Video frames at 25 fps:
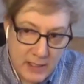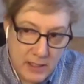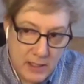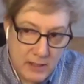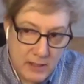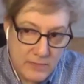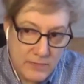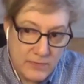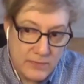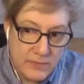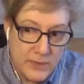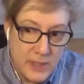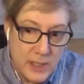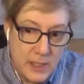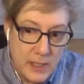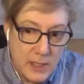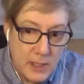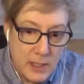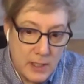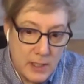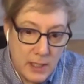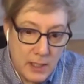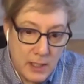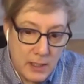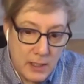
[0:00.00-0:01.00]

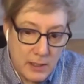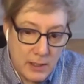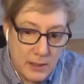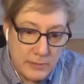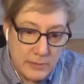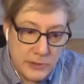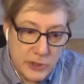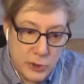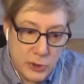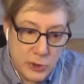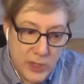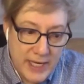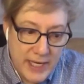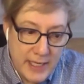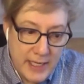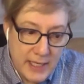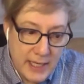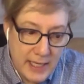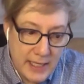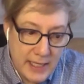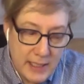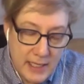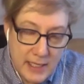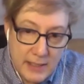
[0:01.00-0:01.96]
of training